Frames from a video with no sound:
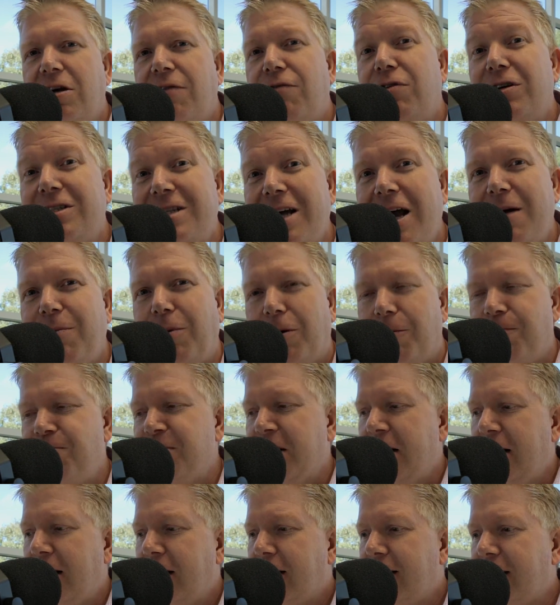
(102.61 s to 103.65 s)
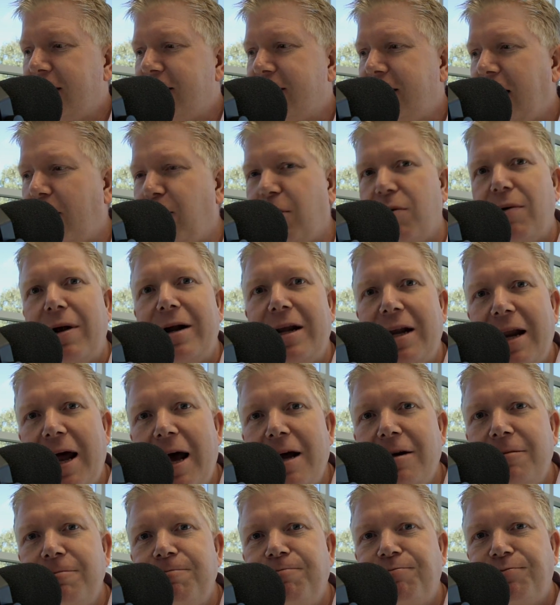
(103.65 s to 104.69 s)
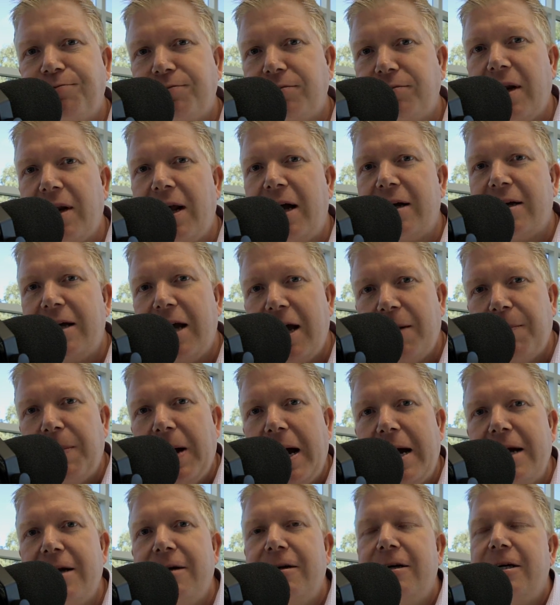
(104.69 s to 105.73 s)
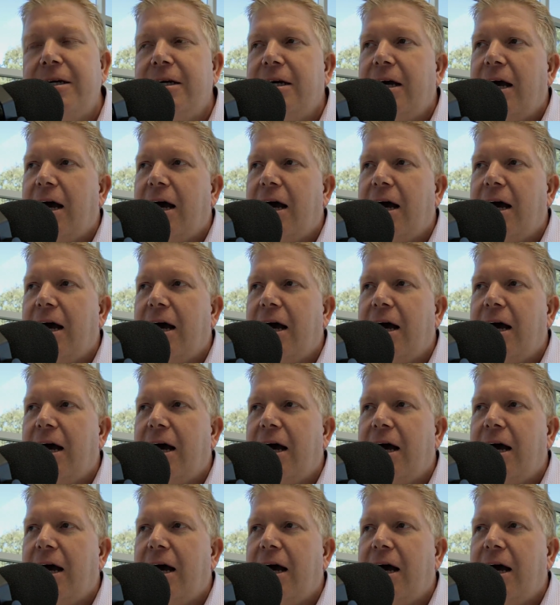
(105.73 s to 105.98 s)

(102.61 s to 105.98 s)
So for example, let's say we run an ad, a campaign.